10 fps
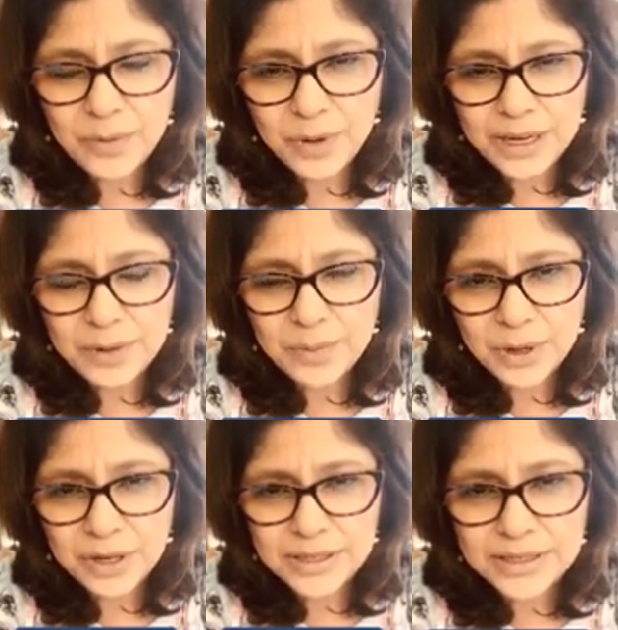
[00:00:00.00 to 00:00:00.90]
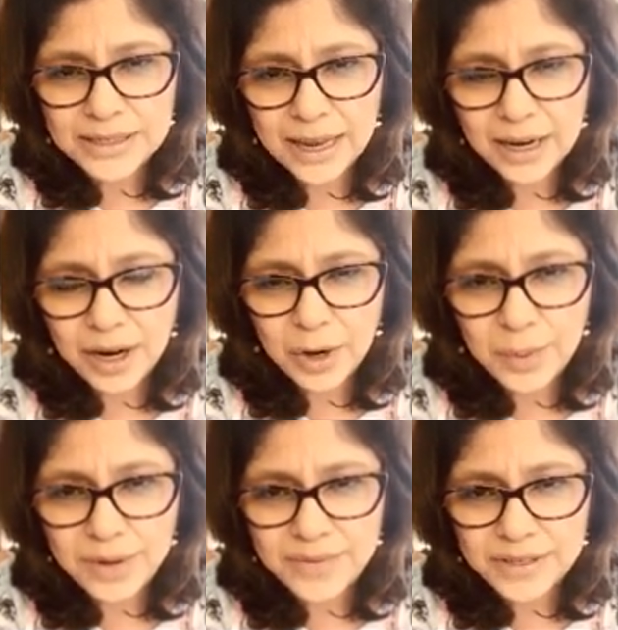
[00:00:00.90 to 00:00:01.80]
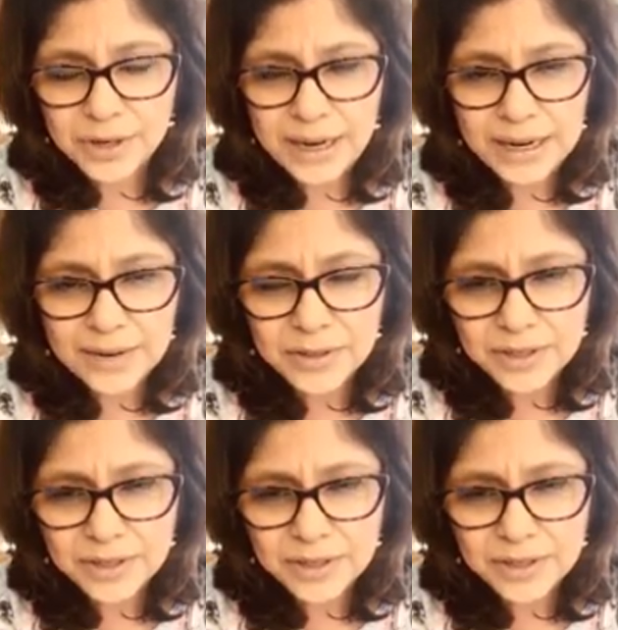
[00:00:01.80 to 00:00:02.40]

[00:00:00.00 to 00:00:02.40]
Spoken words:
read books that are above his grade level.